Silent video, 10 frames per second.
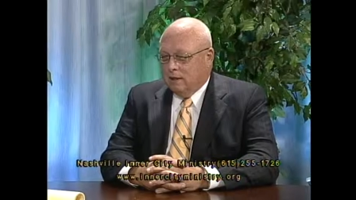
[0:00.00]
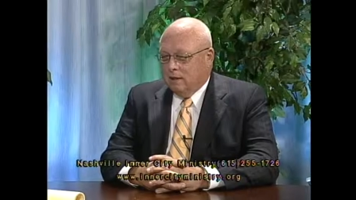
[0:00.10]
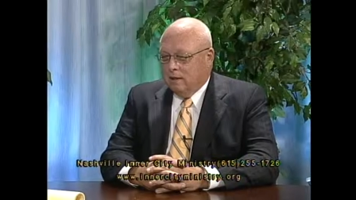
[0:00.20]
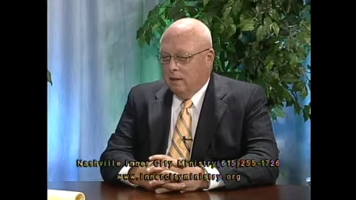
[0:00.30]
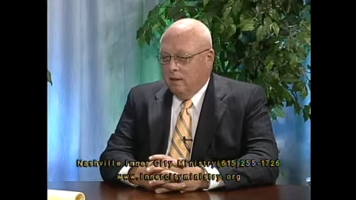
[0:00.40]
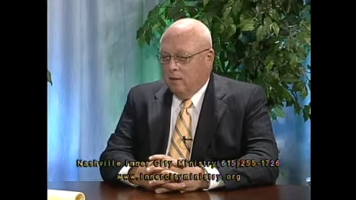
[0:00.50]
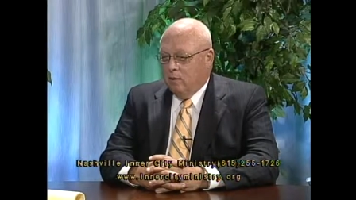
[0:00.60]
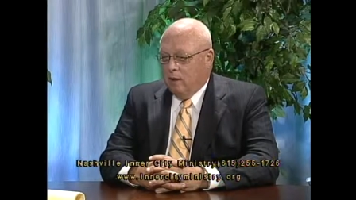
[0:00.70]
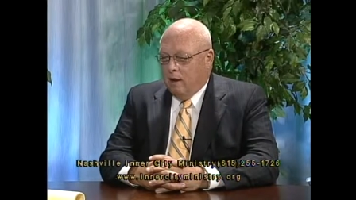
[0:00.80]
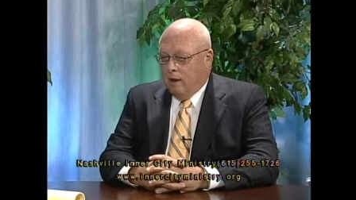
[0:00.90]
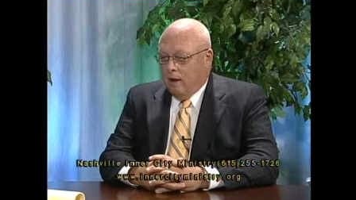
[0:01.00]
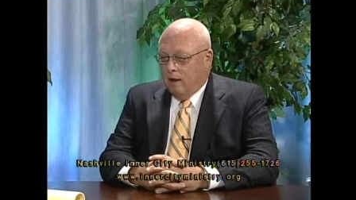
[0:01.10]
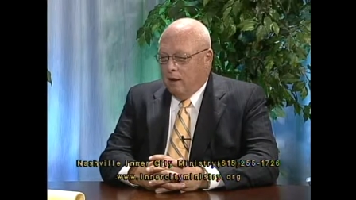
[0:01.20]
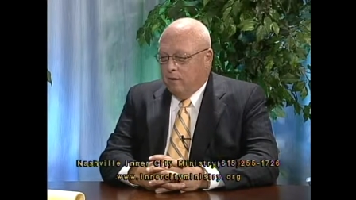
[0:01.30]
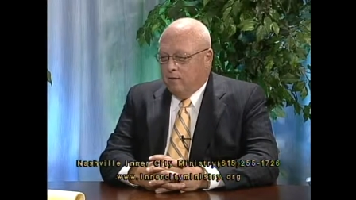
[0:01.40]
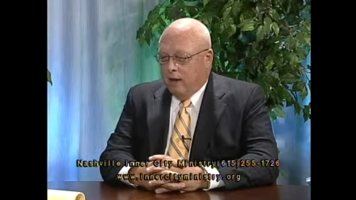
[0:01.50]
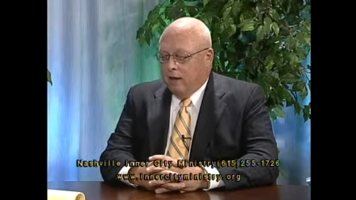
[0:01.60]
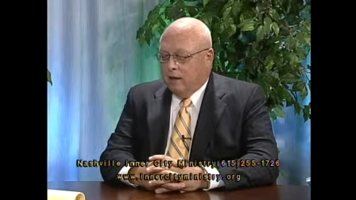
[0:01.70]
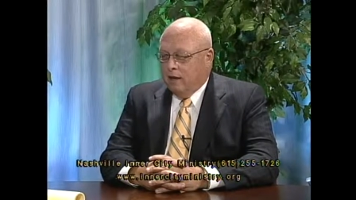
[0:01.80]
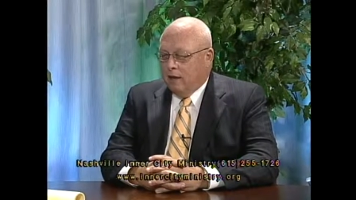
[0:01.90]
Uh, I, if I
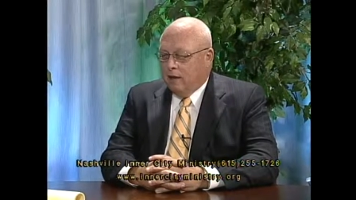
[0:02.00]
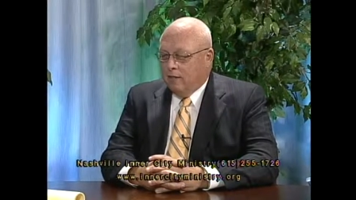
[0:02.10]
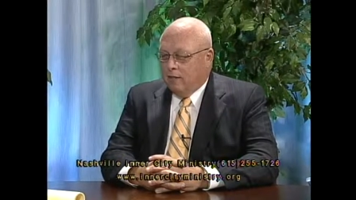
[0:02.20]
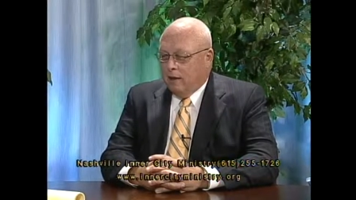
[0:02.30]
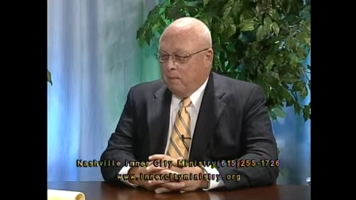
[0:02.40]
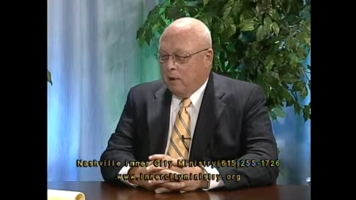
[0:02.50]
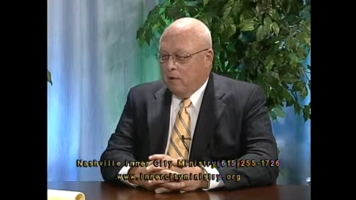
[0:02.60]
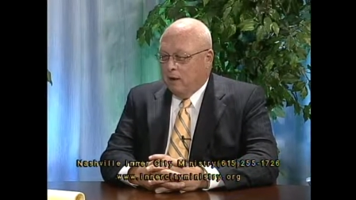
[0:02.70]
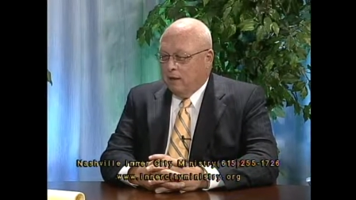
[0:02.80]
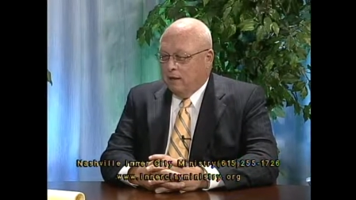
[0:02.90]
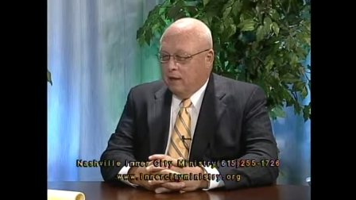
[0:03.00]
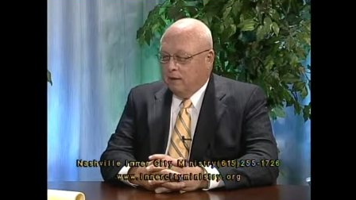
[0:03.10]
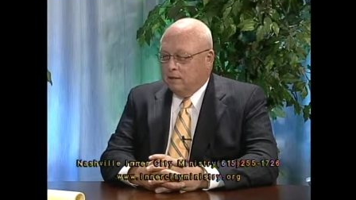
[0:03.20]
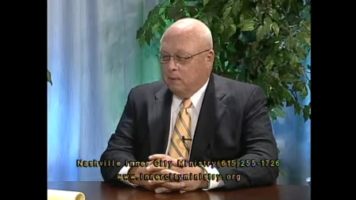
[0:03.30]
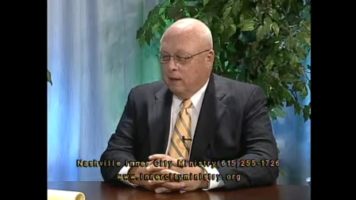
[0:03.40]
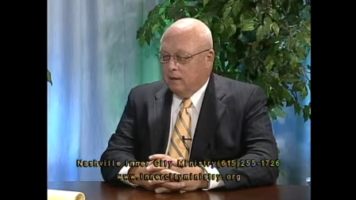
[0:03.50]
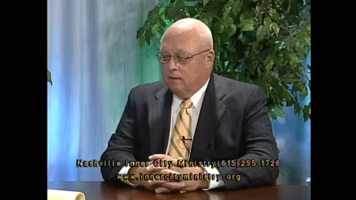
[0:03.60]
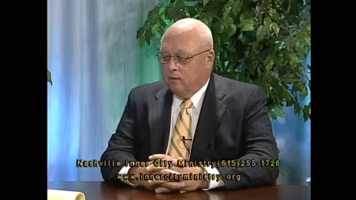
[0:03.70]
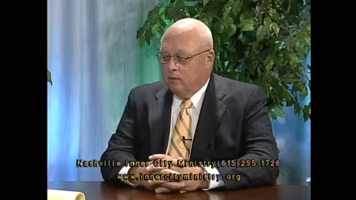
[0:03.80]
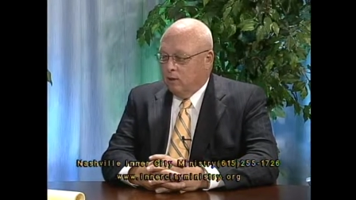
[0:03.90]
had a kick that I'm on right now, it's about
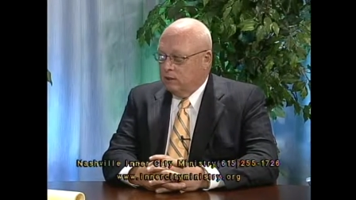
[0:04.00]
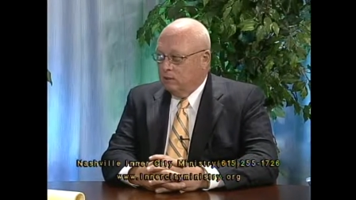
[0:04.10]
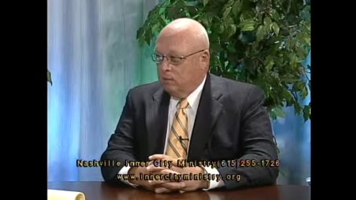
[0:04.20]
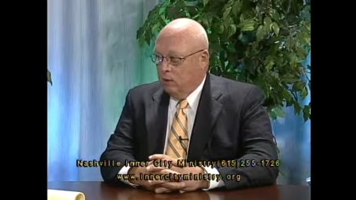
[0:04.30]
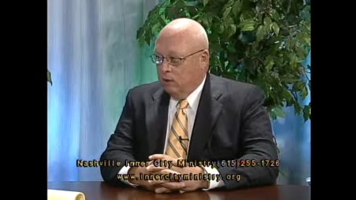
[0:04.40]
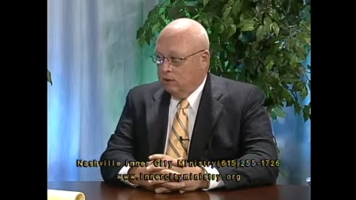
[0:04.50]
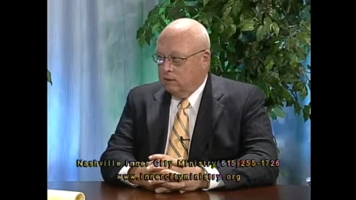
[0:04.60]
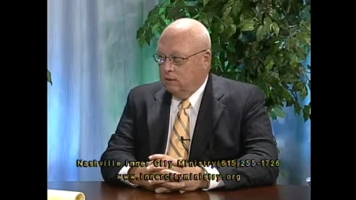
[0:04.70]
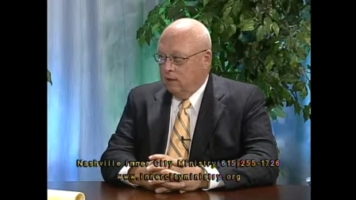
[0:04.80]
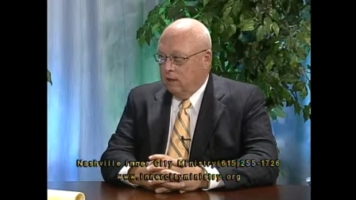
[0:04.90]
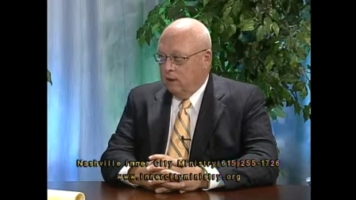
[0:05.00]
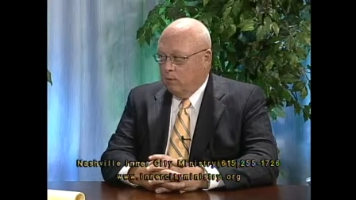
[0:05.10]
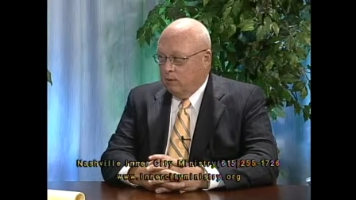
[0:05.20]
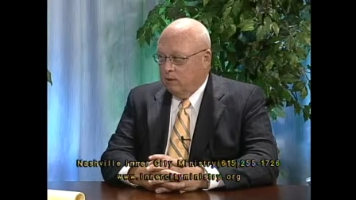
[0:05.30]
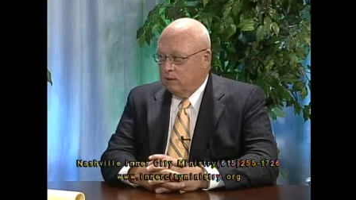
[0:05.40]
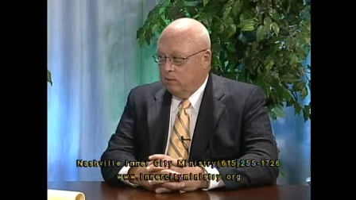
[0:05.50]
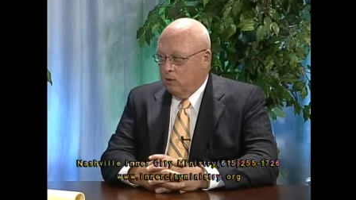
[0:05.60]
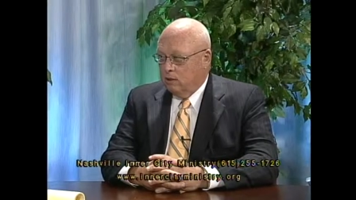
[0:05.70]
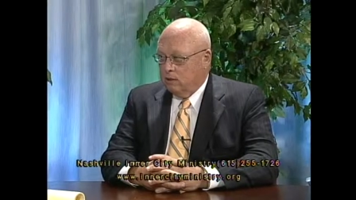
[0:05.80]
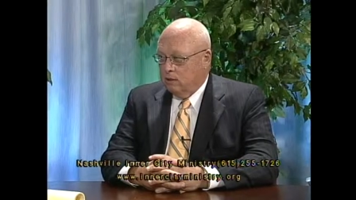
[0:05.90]
raising boys how we're raising
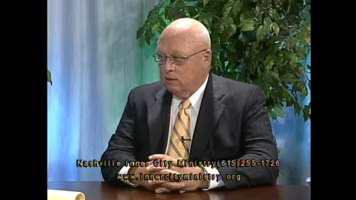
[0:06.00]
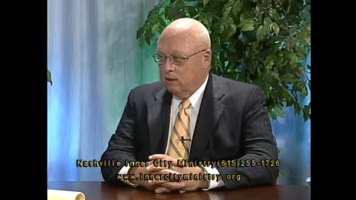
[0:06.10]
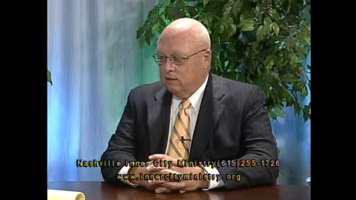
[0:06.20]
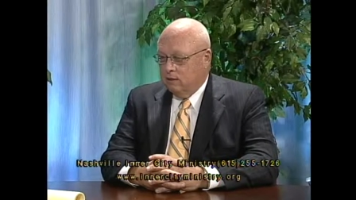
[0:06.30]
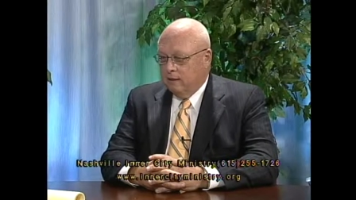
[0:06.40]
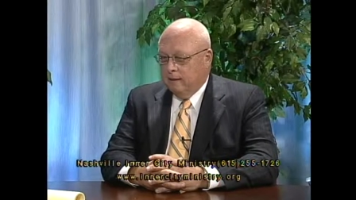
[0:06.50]
boys in this country.